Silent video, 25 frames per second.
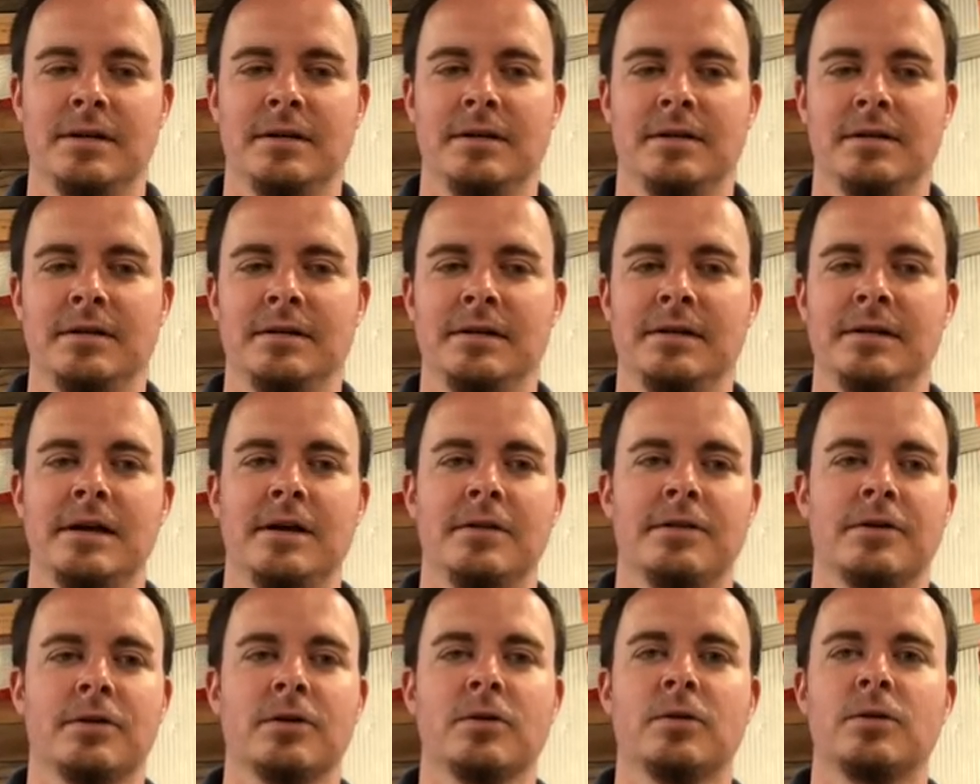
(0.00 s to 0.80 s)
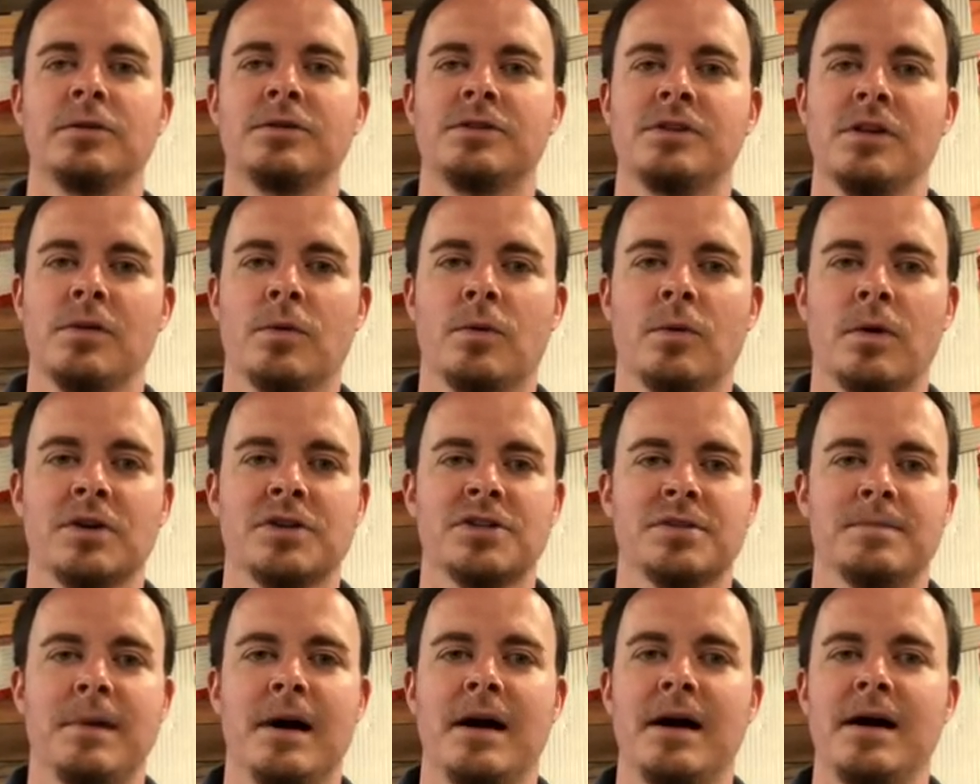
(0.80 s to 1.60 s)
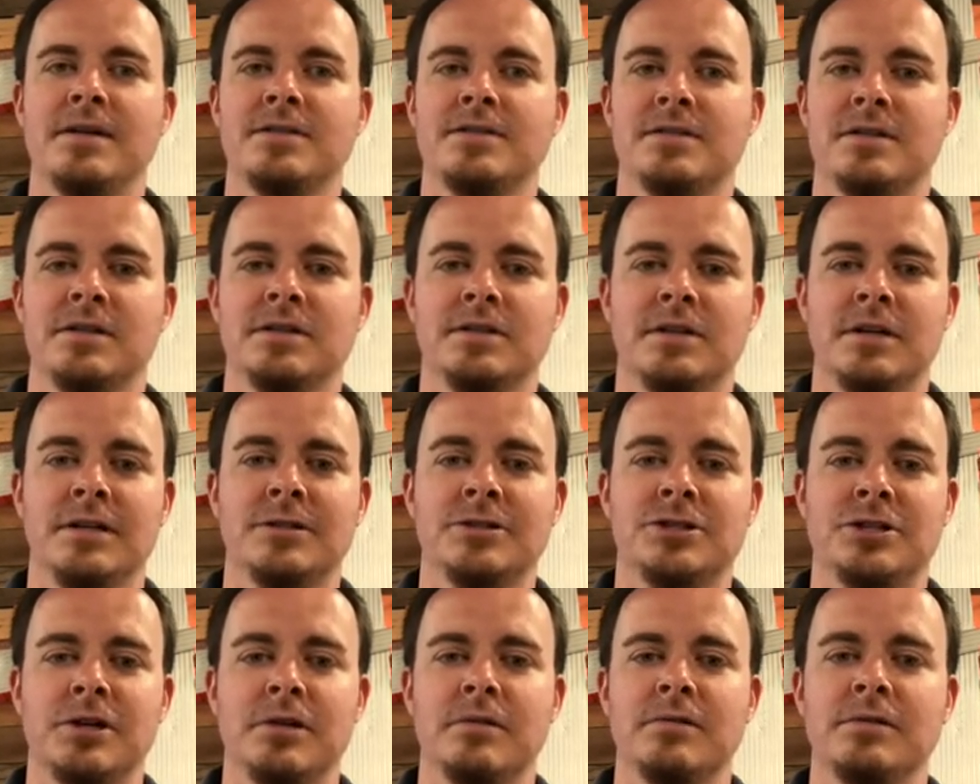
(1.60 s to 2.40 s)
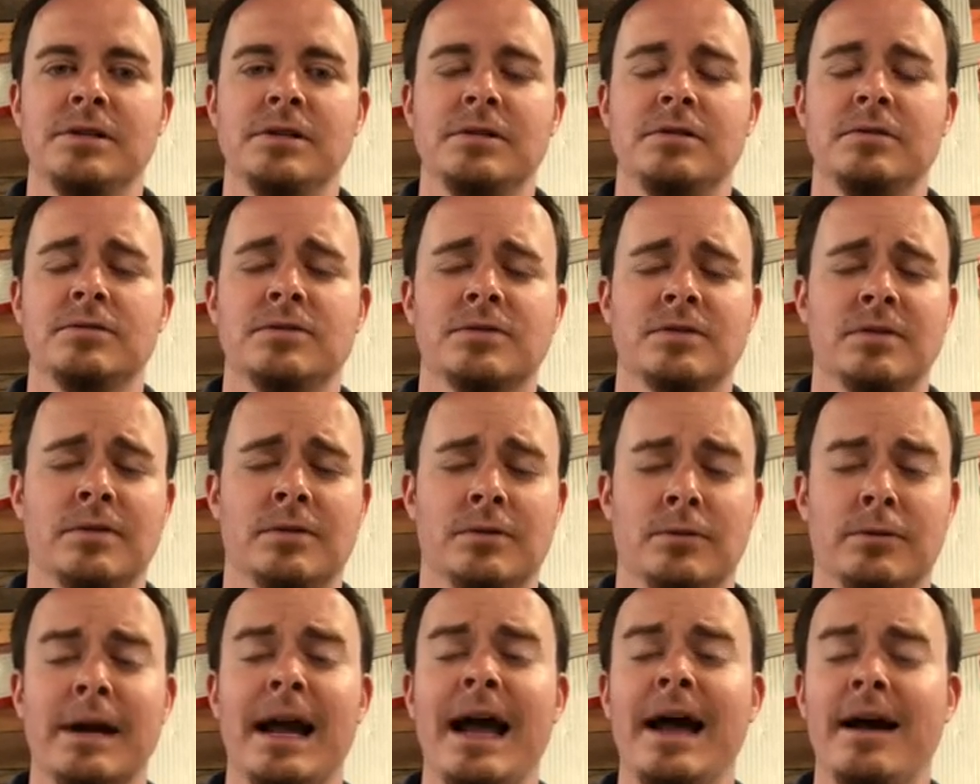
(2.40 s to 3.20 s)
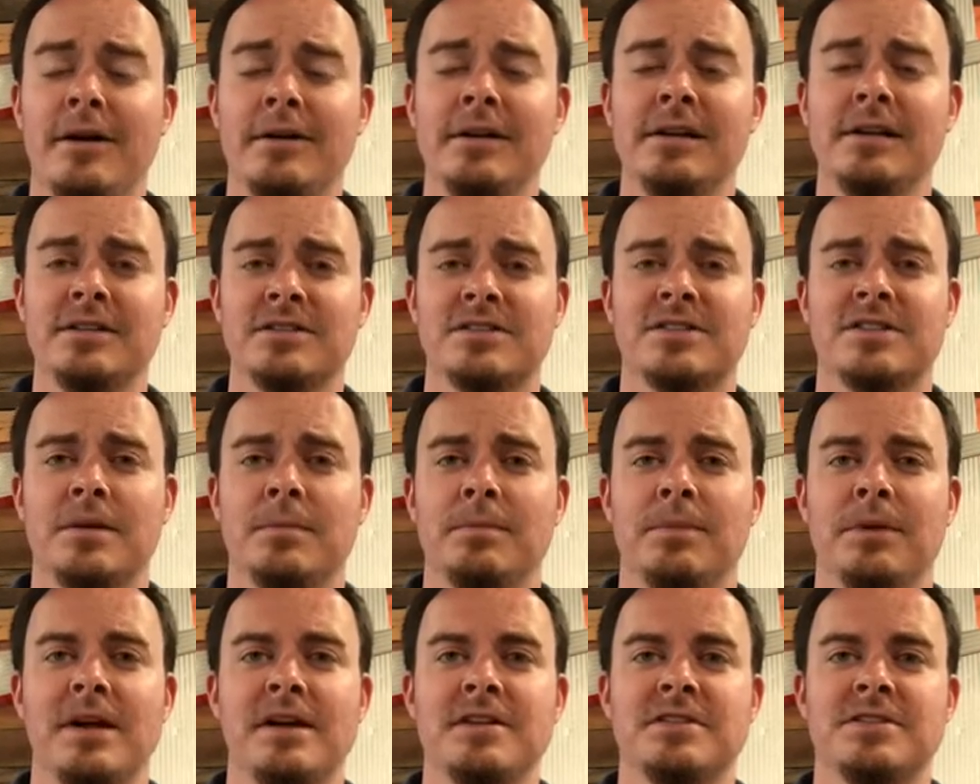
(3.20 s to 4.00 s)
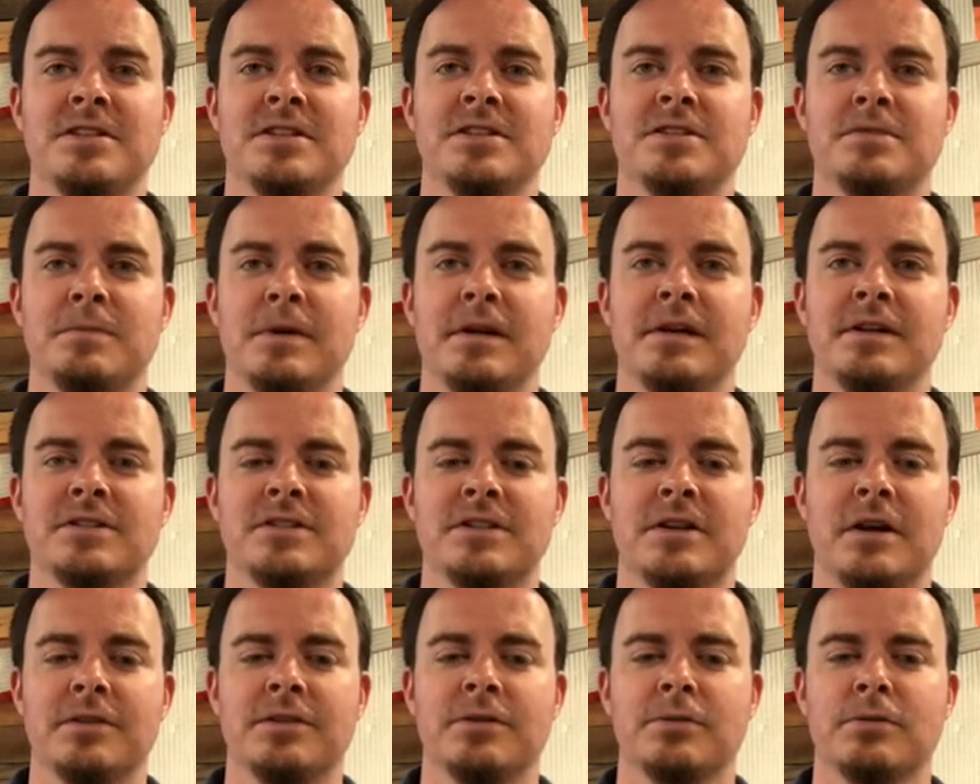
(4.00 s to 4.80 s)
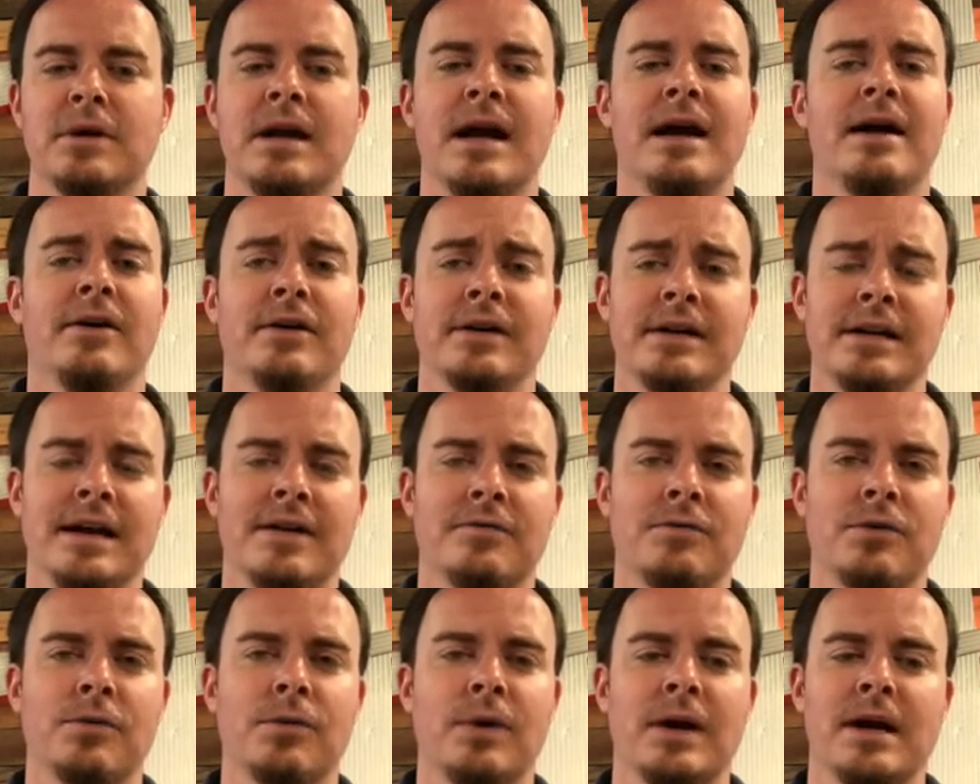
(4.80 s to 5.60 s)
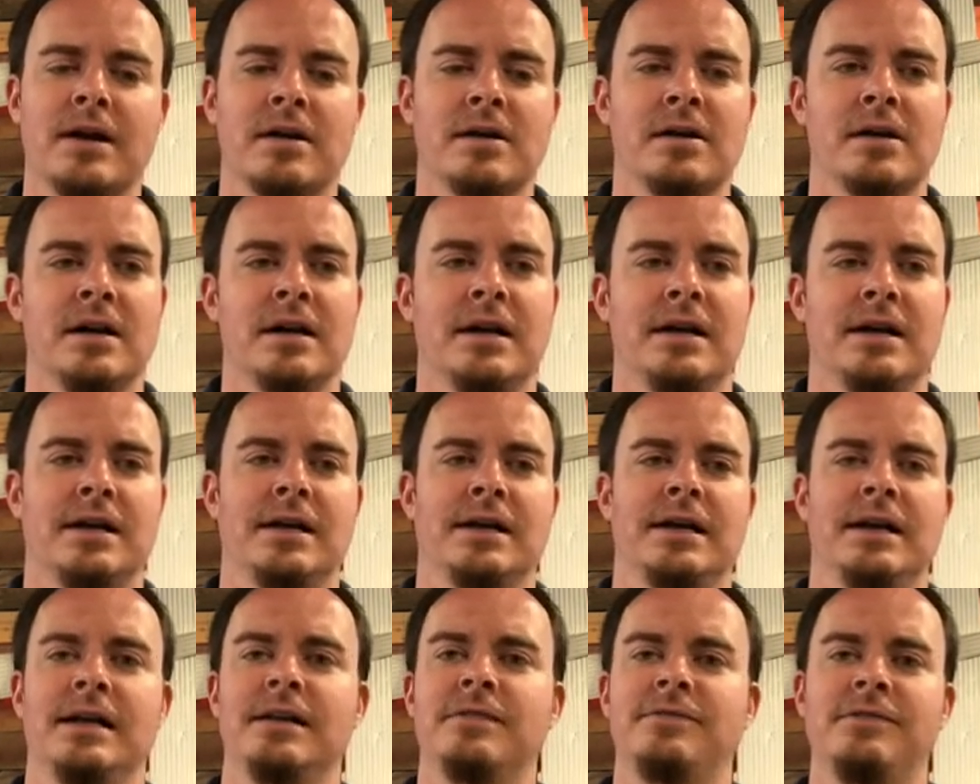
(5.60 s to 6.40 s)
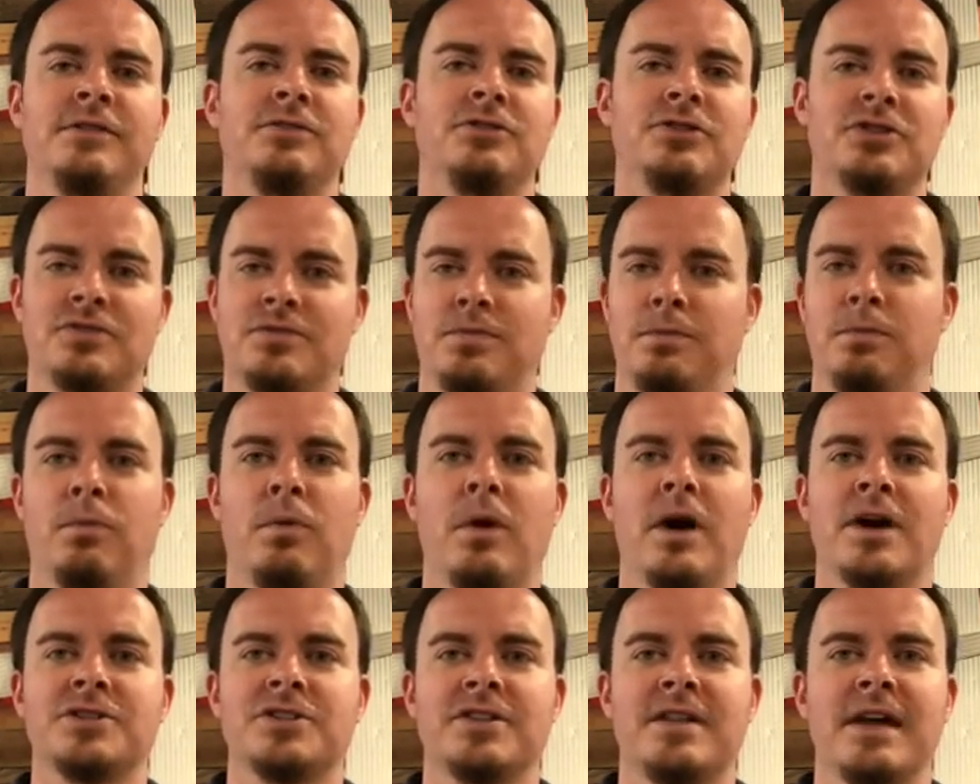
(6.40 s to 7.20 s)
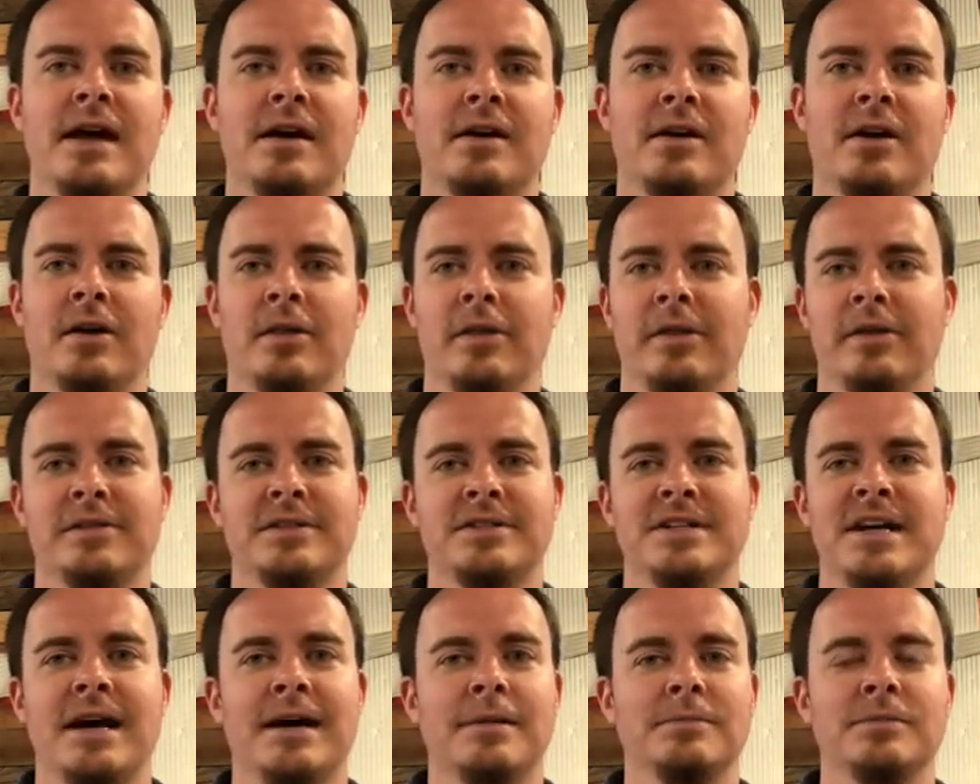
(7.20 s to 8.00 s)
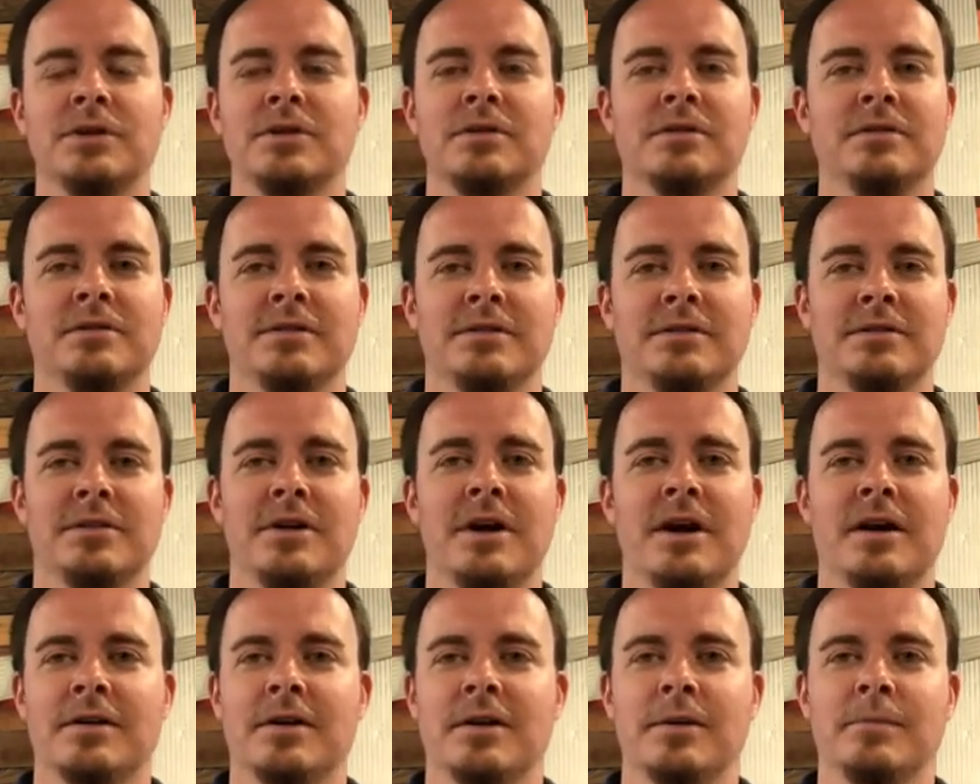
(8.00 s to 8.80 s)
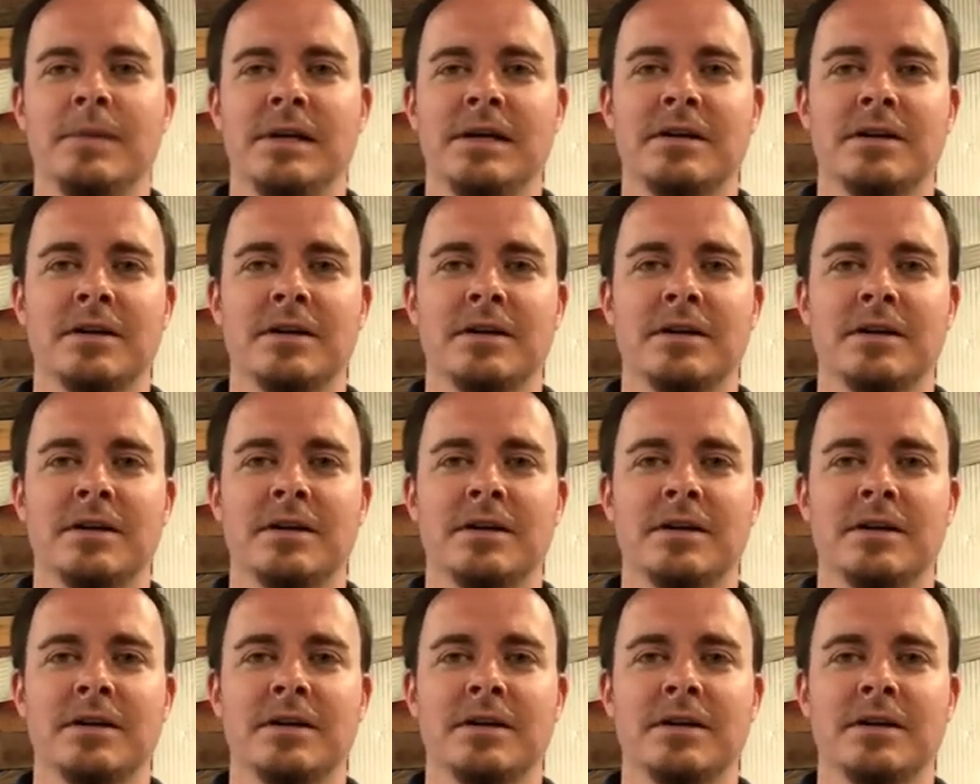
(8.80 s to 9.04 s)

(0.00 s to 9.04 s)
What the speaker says: They're going to the worst spots and showing you the reality in some places, but it's not the reality everywhere. And if you just watch that all the time, you're not going to be in a